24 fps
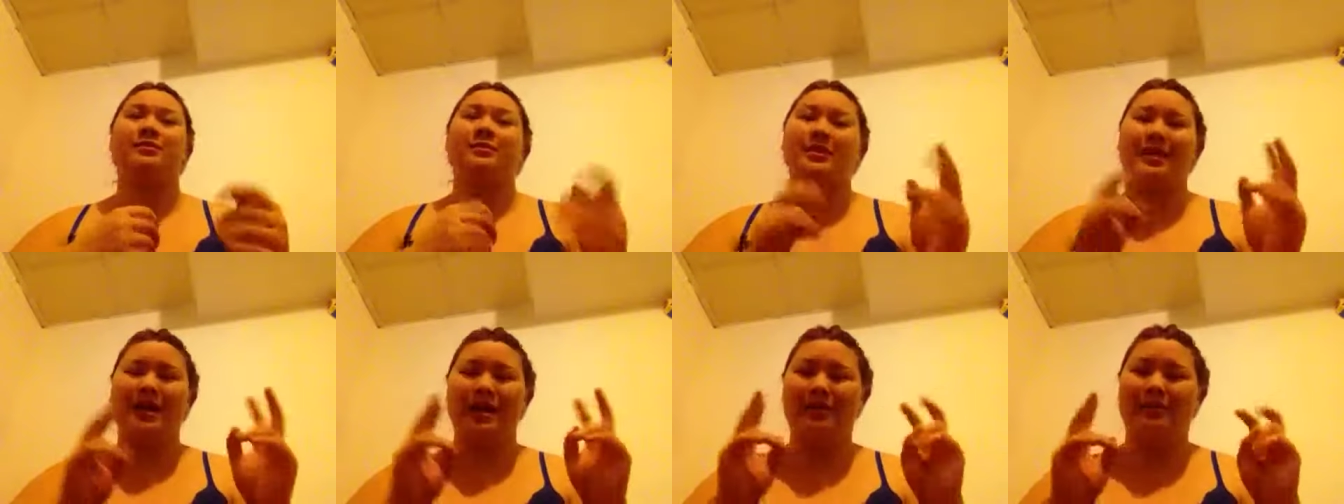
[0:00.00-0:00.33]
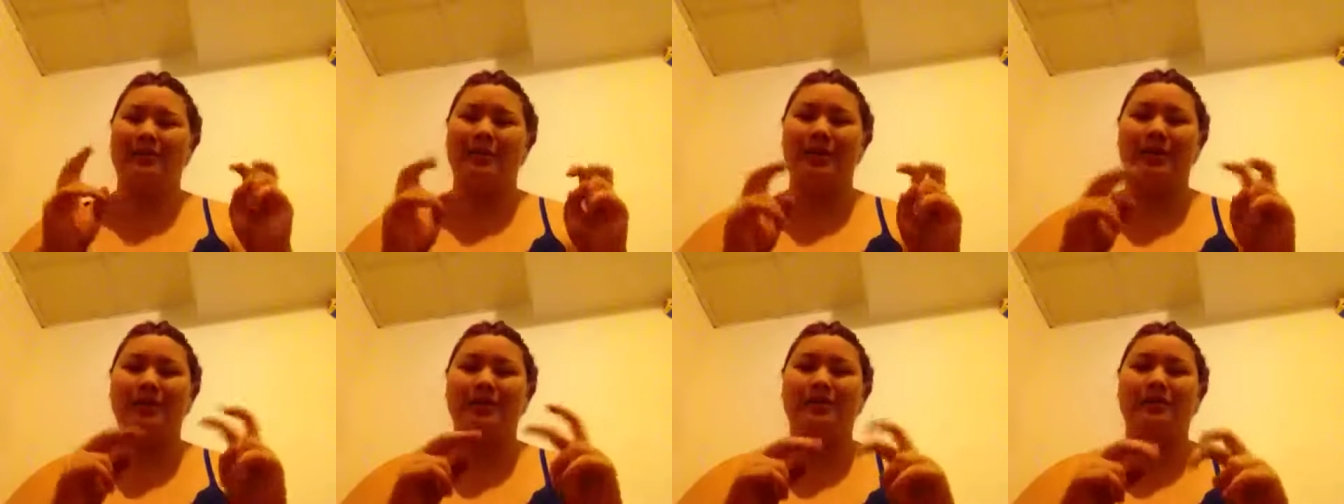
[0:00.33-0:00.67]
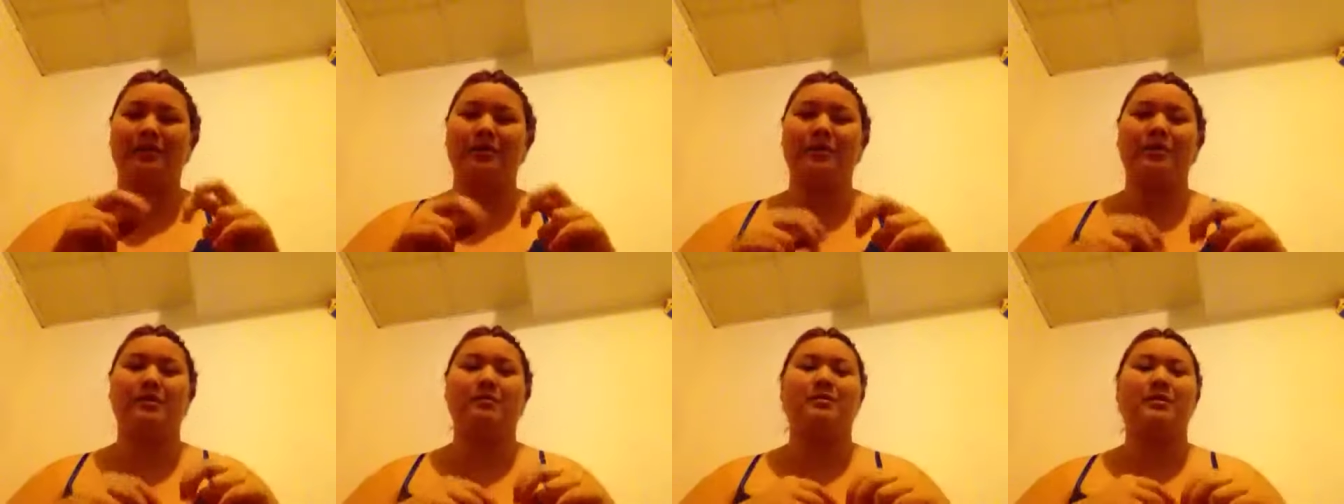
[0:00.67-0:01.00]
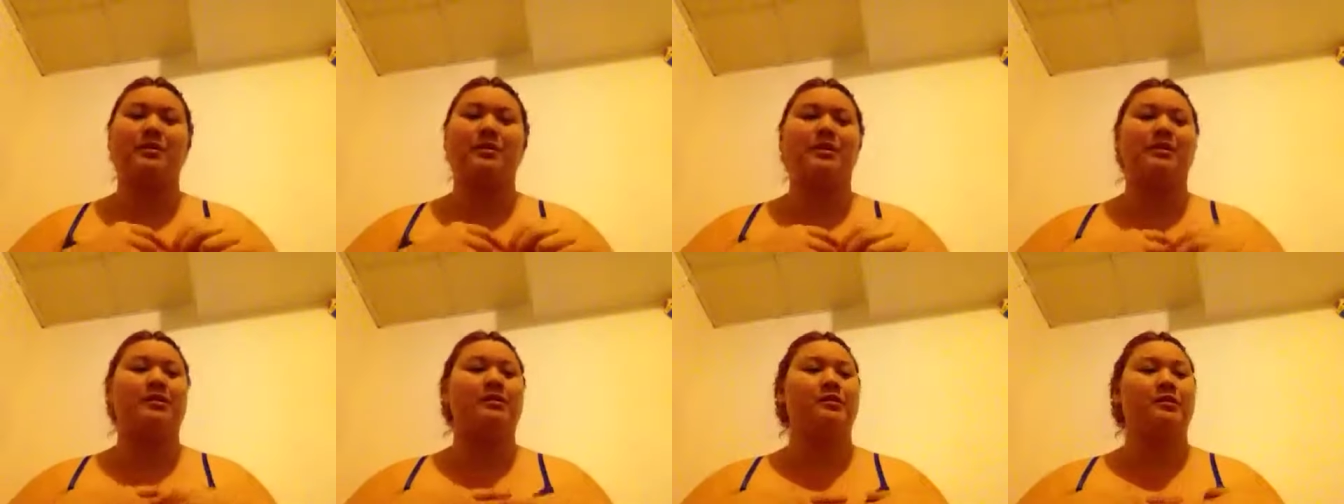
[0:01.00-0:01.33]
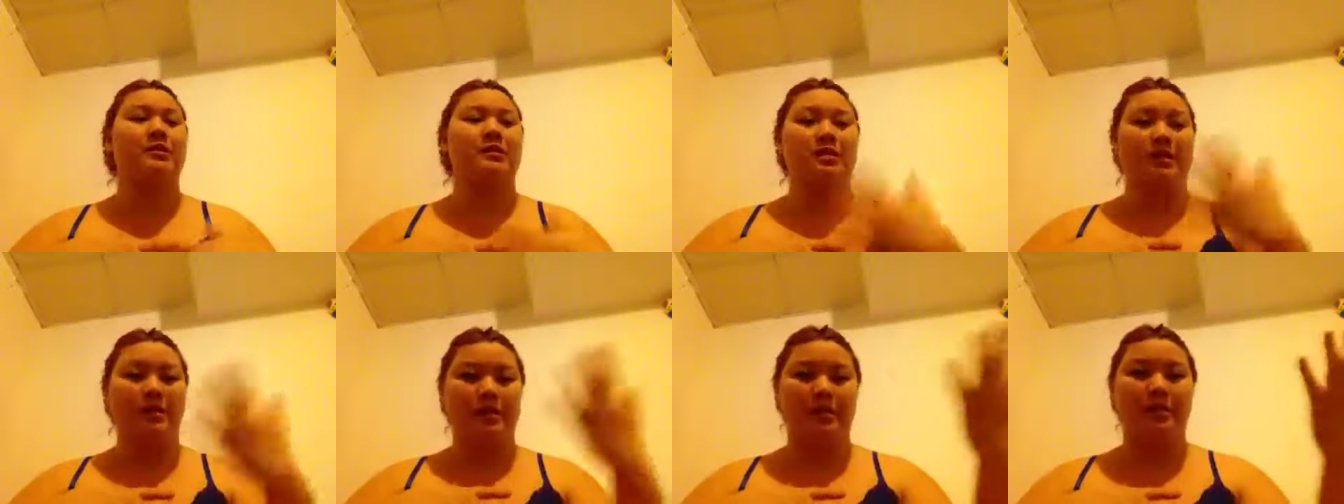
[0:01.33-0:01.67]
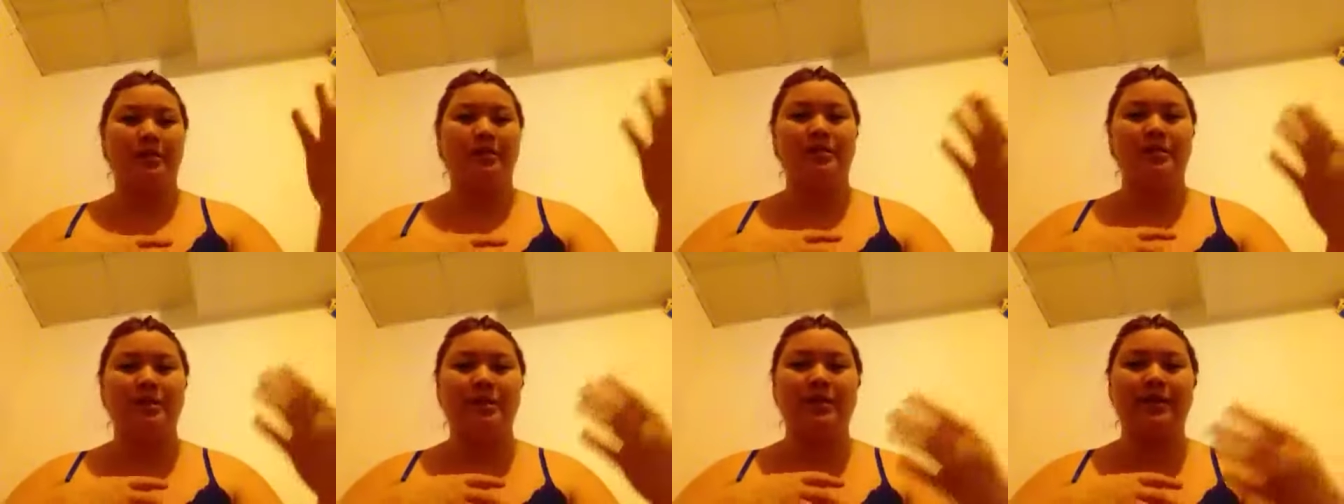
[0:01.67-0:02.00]
Not big screen, but
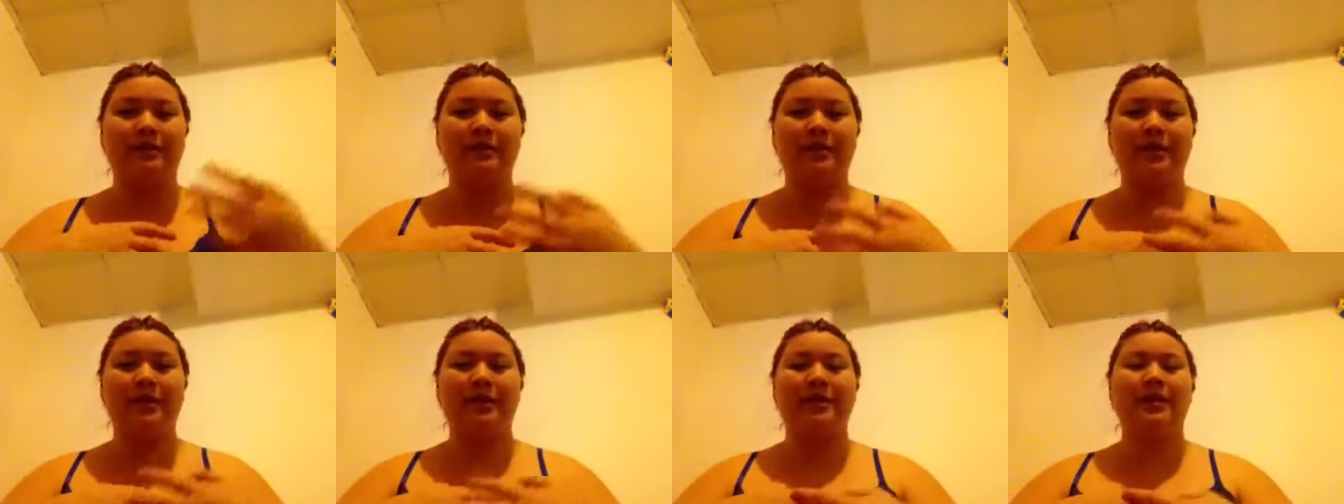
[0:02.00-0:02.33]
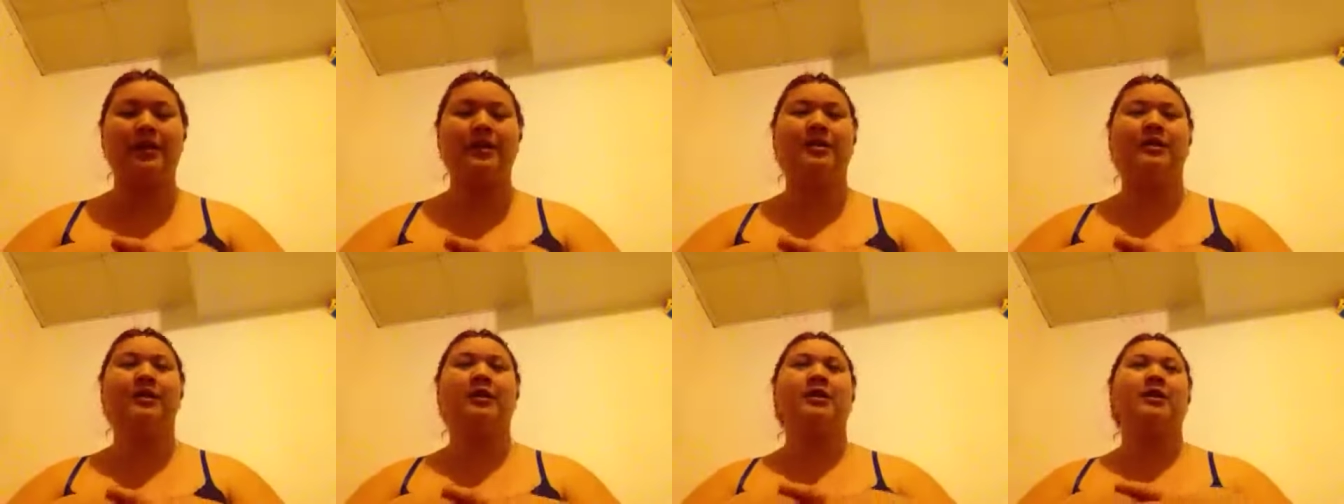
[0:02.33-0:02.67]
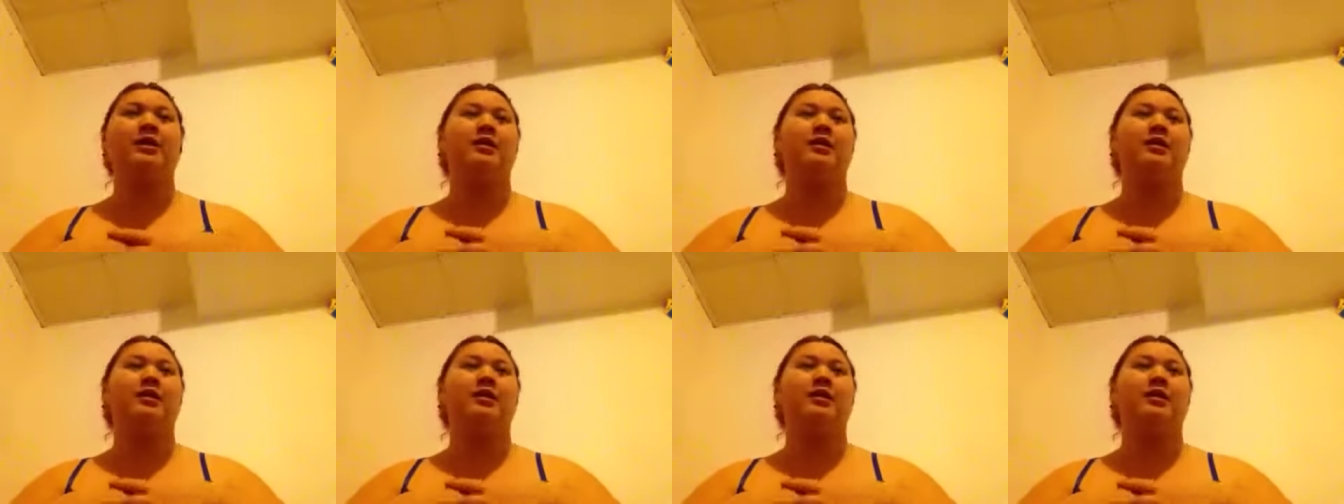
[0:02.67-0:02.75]
your TV.